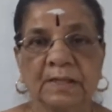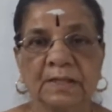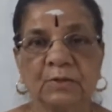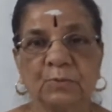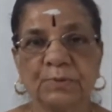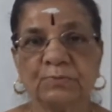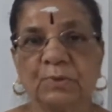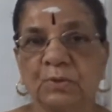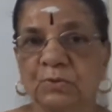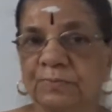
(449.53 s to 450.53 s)
I hope you
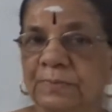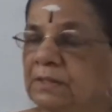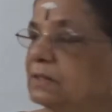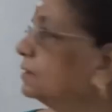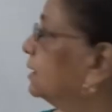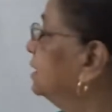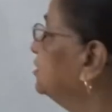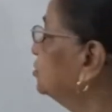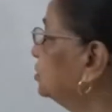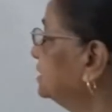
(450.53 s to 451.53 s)
follow. So